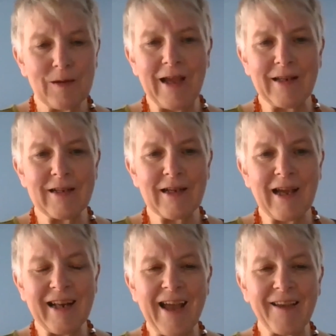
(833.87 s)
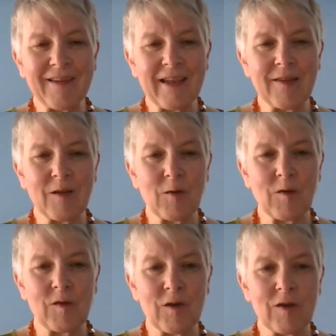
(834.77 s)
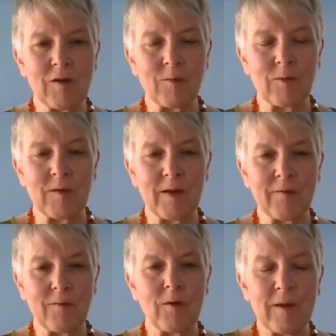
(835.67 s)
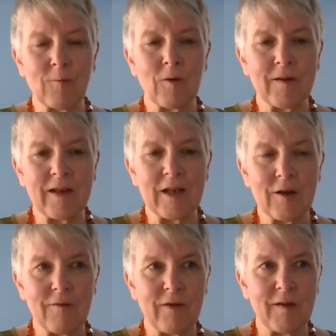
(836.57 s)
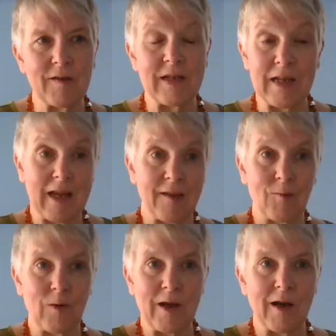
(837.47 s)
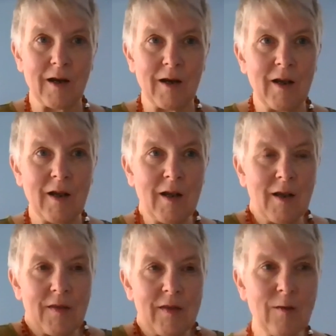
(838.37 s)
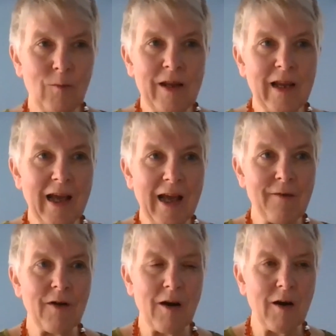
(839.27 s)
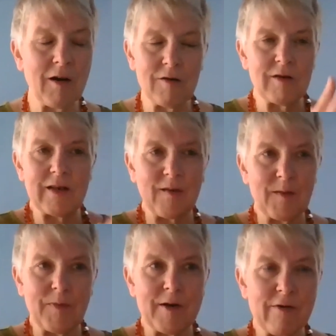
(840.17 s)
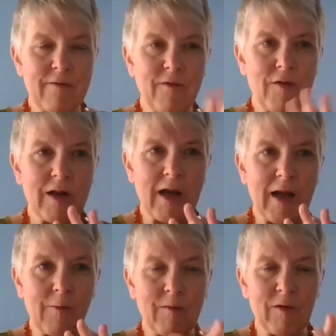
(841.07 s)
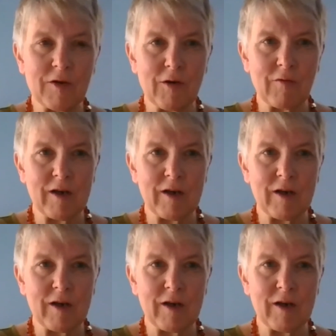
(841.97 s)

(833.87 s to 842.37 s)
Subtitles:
And asking the question of oneself. Once in a university, as we are, then we have our own disciplinary foci, we've got our own